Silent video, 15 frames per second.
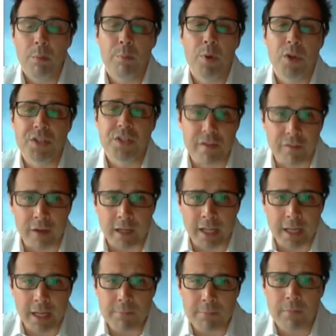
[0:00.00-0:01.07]
Put
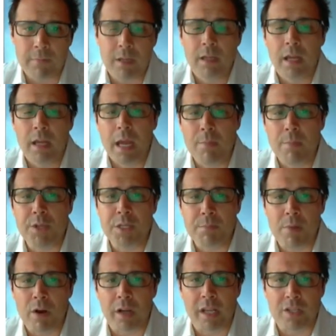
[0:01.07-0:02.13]
differently,
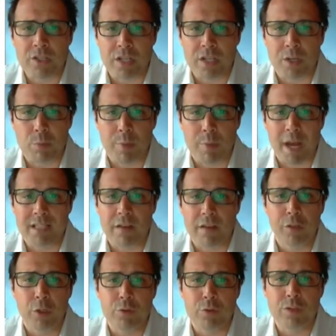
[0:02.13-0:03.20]
emerging market central banks
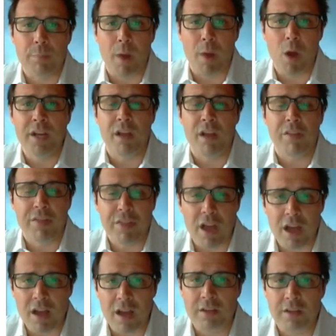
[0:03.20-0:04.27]
have used up only a
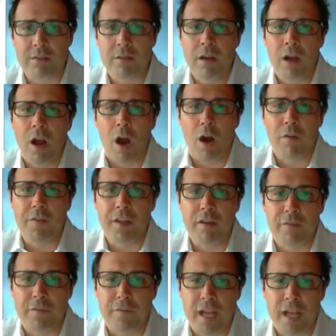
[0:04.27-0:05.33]
third of
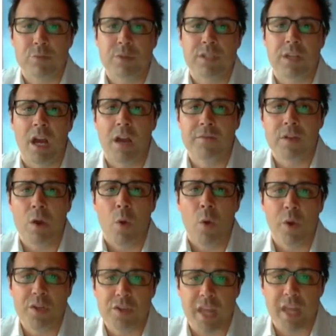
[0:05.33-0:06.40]
the FX reserves
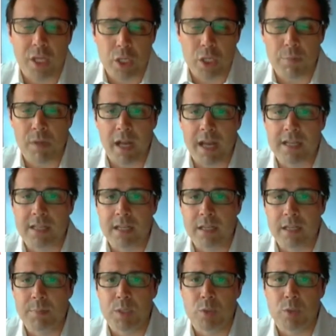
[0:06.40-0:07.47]
which they
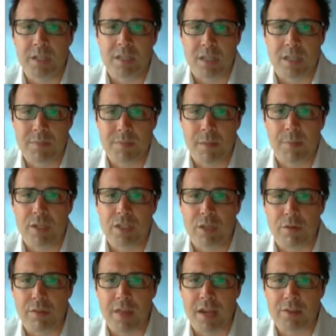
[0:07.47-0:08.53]
accumulated between September
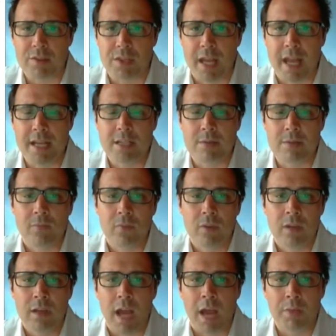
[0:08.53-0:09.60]
2008
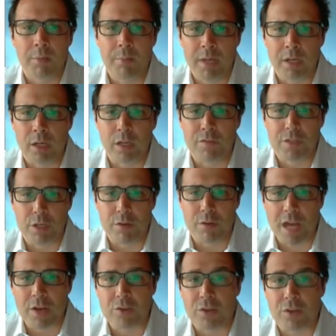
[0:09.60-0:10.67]
and the middle of
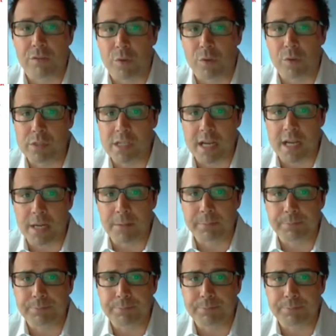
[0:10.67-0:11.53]
2014.